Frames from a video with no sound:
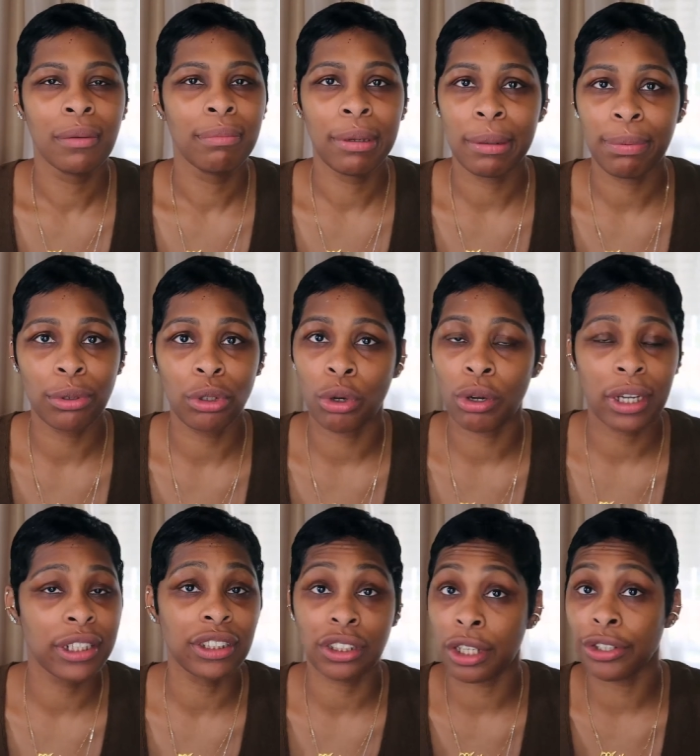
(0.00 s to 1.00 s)
People,
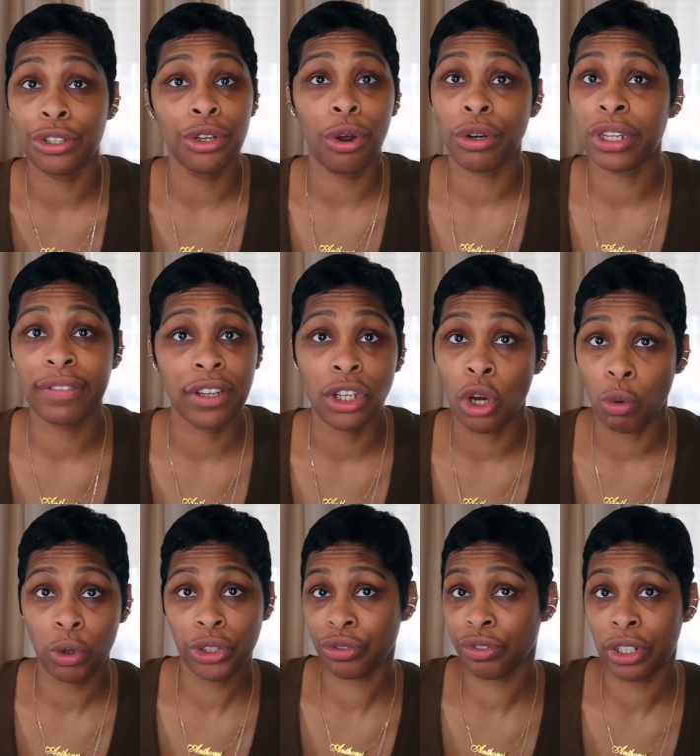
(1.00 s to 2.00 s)
because you don't even know
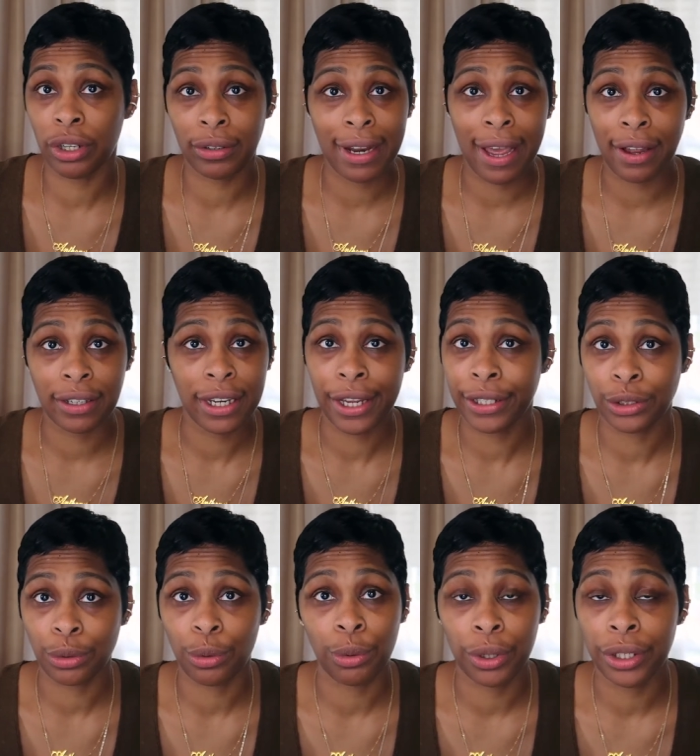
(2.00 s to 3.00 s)
what's real
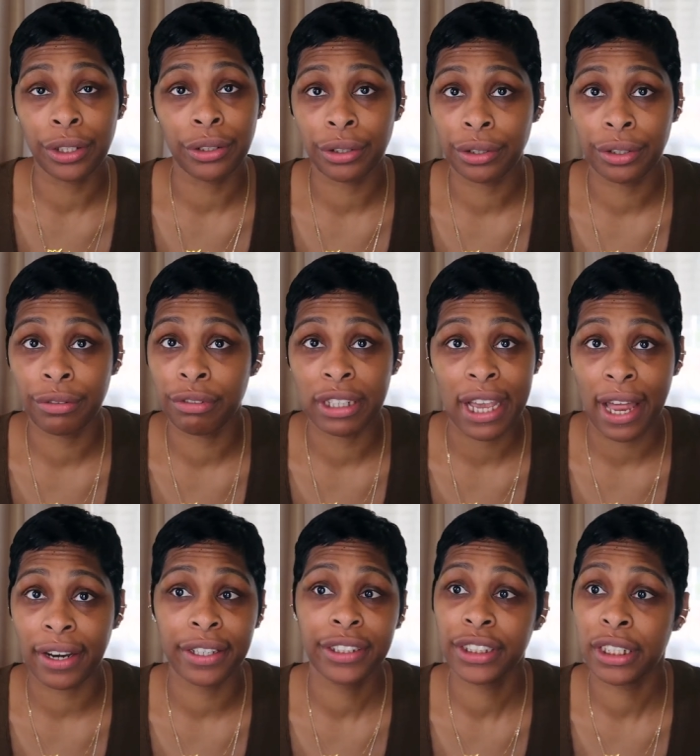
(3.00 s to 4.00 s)
nowadays on the
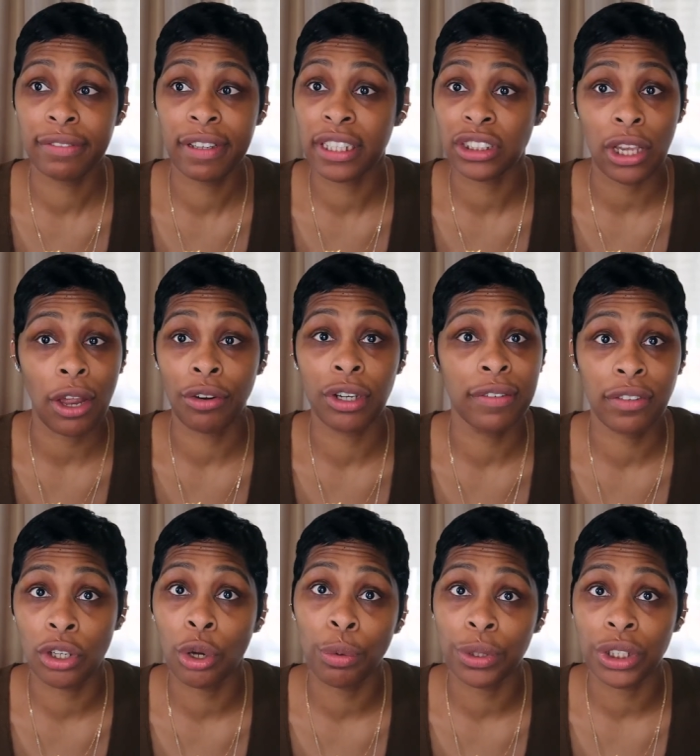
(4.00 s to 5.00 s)
reality TV, so I don't even
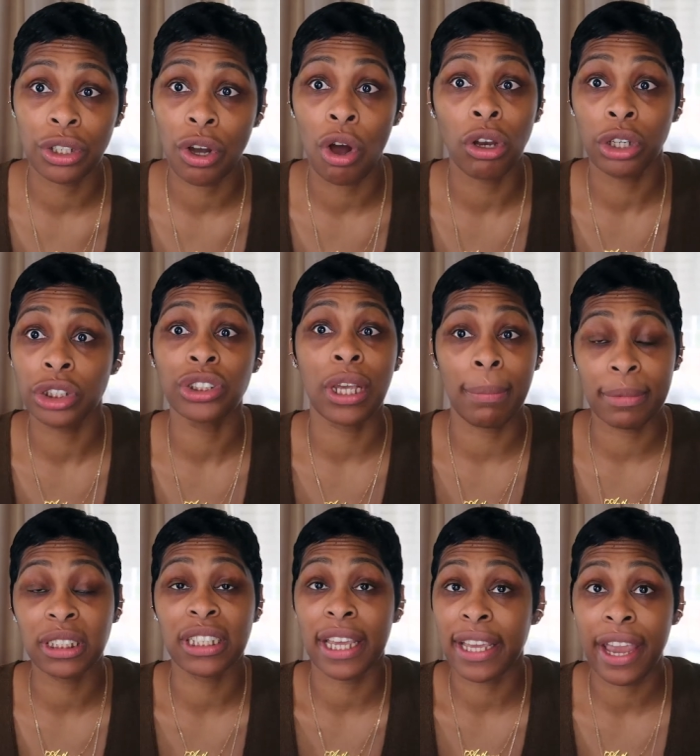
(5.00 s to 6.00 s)
know what to call her, so I'm going
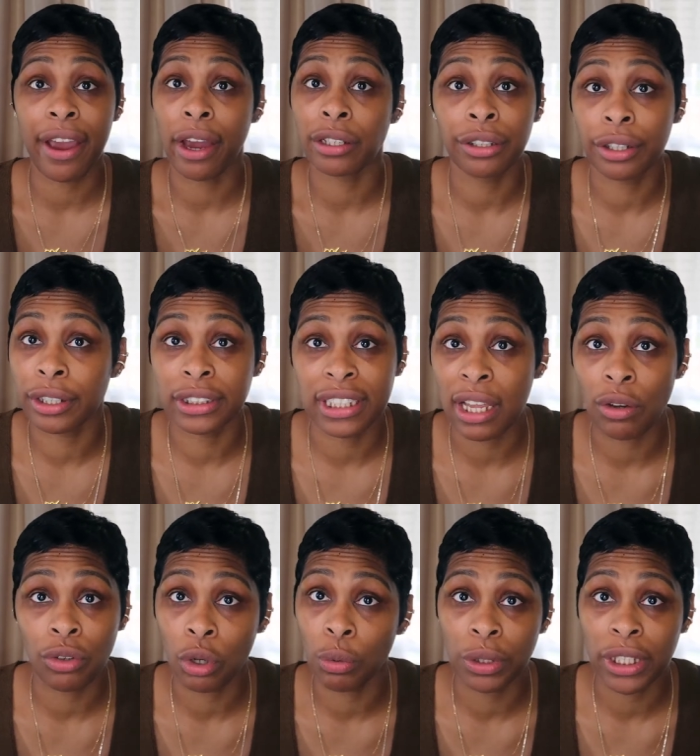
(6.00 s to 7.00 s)
to say character because I
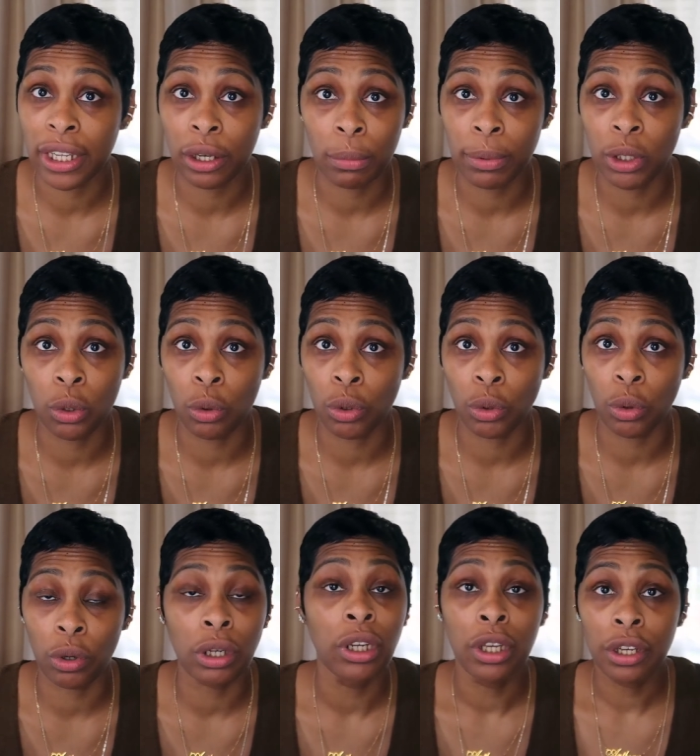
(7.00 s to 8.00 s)
don't know what the hell be going
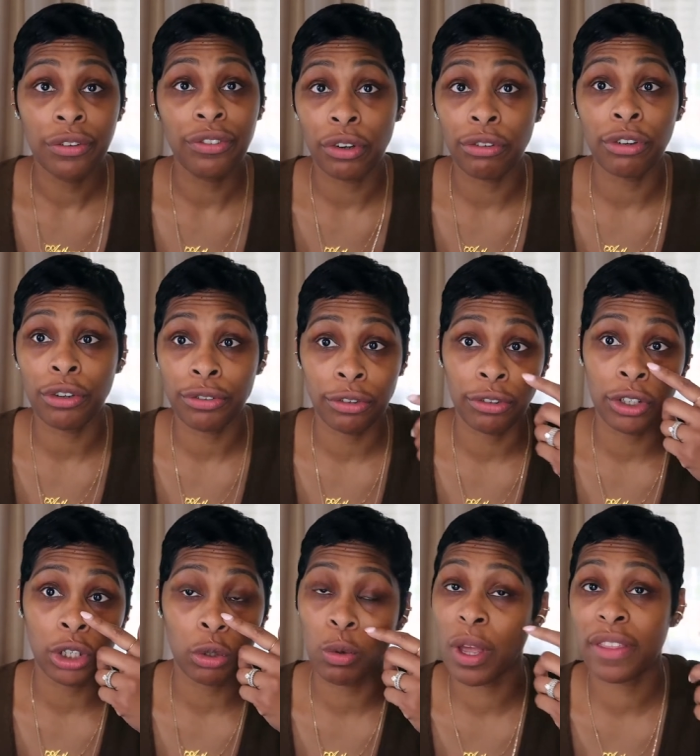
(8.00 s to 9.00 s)
on for
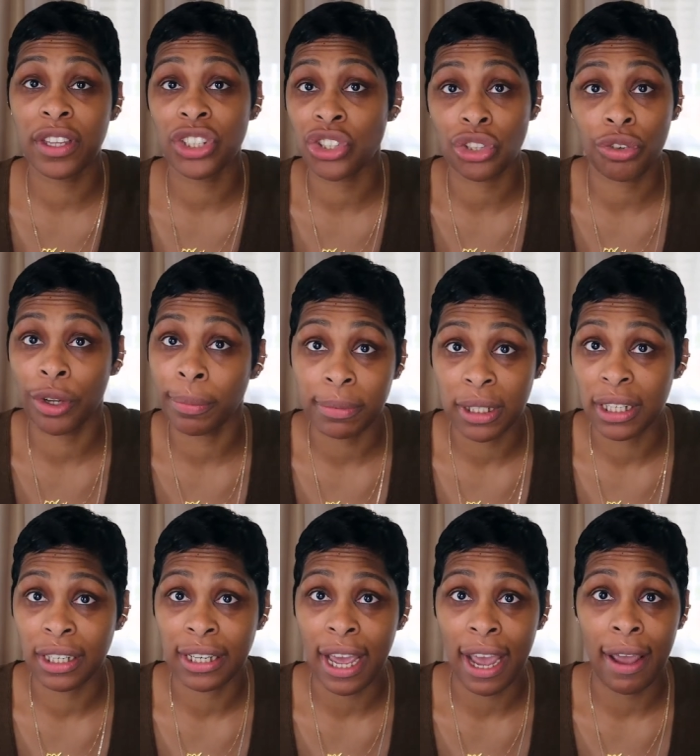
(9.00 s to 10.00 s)
real, whether it's scripted
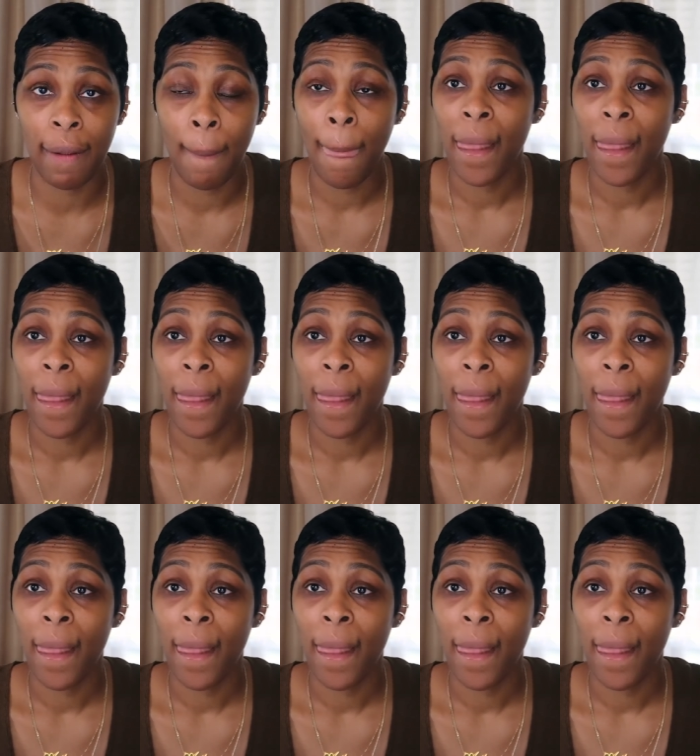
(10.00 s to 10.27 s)
or not.